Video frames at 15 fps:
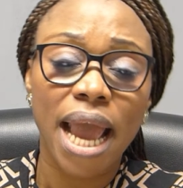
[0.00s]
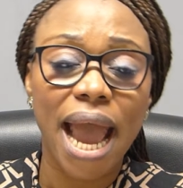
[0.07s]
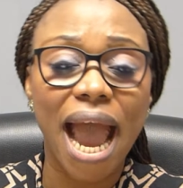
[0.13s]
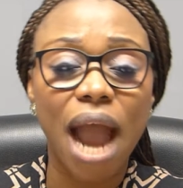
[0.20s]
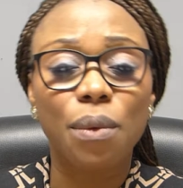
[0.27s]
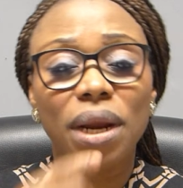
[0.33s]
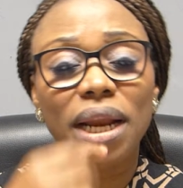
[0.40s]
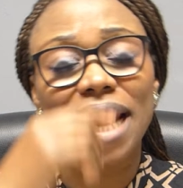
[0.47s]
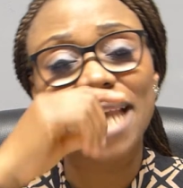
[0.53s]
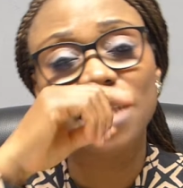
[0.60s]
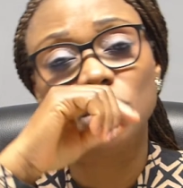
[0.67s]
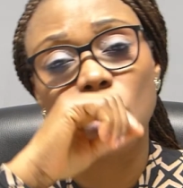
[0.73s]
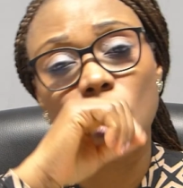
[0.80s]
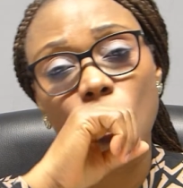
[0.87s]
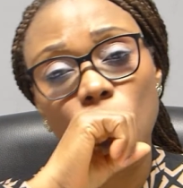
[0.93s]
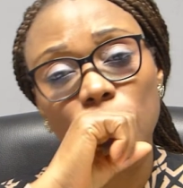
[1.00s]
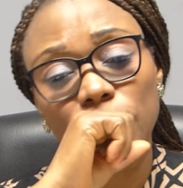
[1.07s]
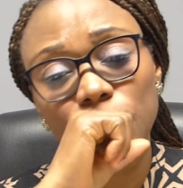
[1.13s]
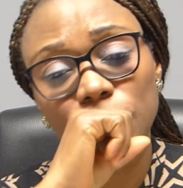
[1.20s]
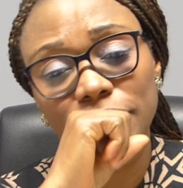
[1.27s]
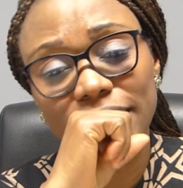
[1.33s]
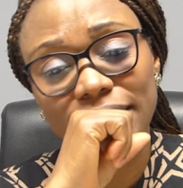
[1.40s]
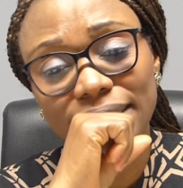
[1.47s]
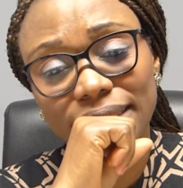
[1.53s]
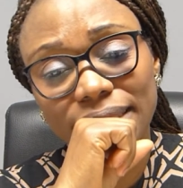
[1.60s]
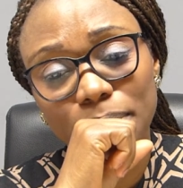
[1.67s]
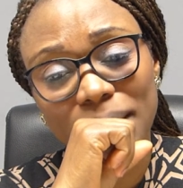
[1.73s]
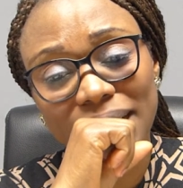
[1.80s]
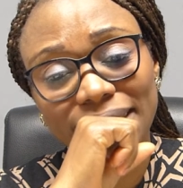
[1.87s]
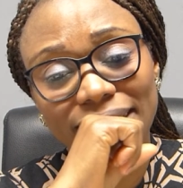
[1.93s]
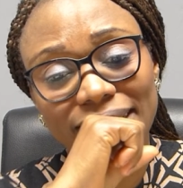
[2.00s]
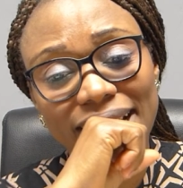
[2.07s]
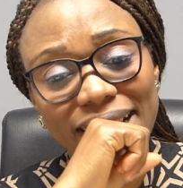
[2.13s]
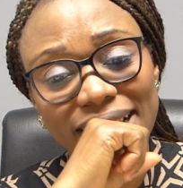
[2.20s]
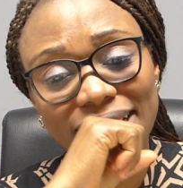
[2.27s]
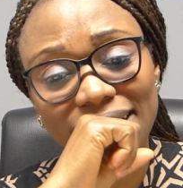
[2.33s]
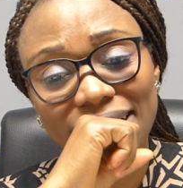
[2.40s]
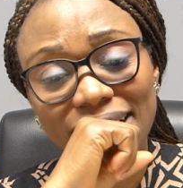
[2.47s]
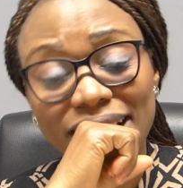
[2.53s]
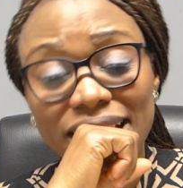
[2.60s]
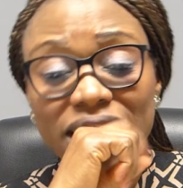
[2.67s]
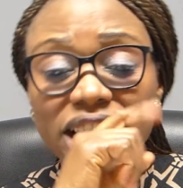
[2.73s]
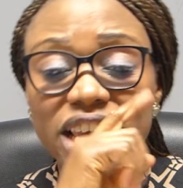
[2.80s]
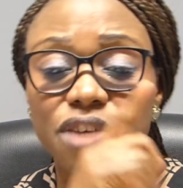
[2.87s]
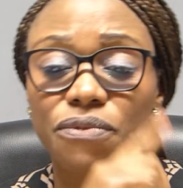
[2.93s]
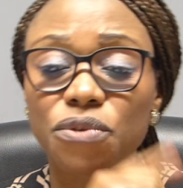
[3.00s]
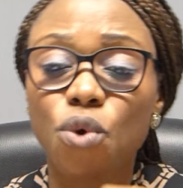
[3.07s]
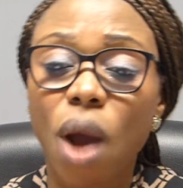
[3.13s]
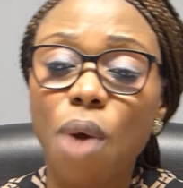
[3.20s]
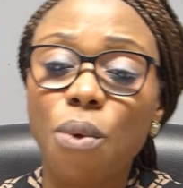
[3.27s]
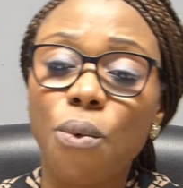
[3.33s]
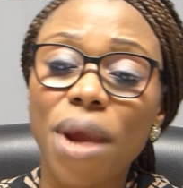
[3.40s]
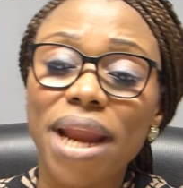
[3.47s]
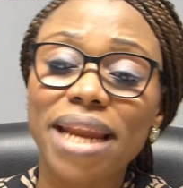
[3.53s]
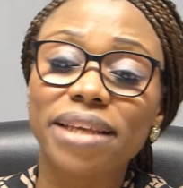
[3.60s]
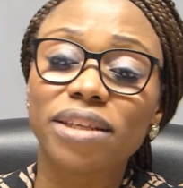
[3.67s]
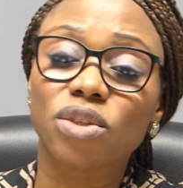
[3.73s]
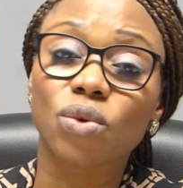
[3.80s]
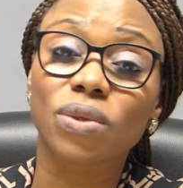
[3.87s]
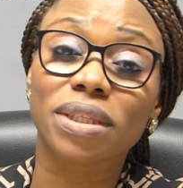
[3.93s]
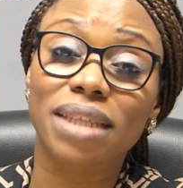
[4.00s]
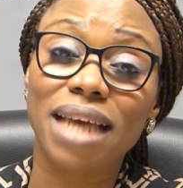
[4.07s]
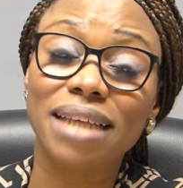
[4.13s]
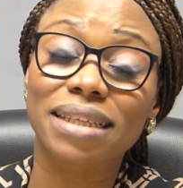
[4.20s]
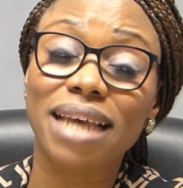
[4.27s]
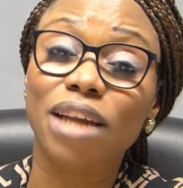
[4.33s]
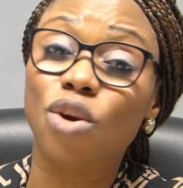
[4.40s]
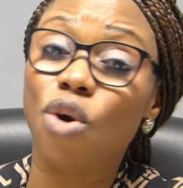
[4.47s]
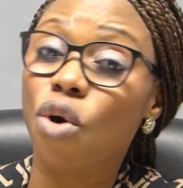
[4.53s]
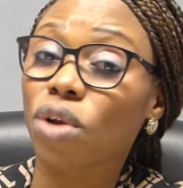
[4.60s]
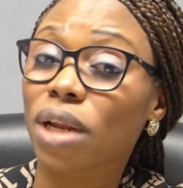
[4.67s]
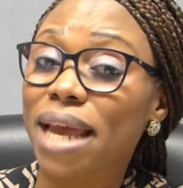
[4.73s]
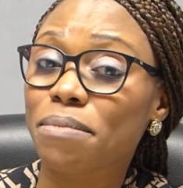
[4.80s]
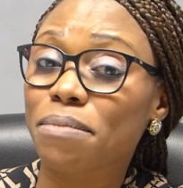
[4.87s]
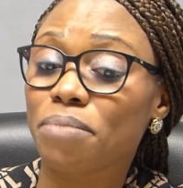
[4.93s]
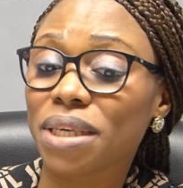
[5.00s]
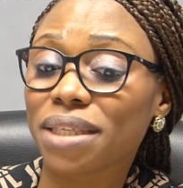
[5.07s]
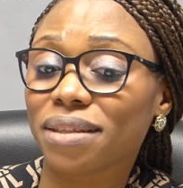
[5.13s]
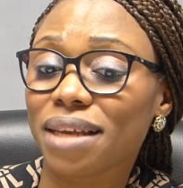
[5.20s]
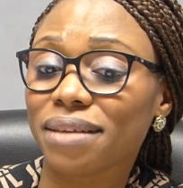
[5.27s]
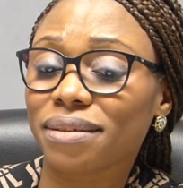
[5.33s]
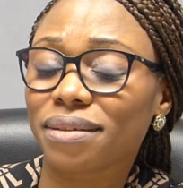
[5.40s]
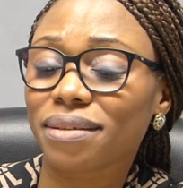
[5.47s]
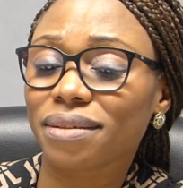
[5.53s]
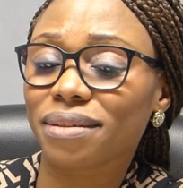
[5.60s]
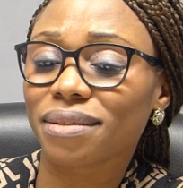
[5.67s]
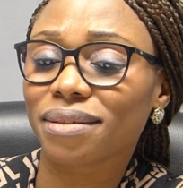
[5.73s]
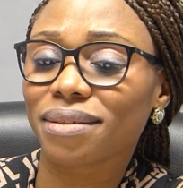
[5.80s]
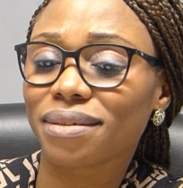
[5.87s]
I would like to conclude this by saying, if you are willing to start an online business,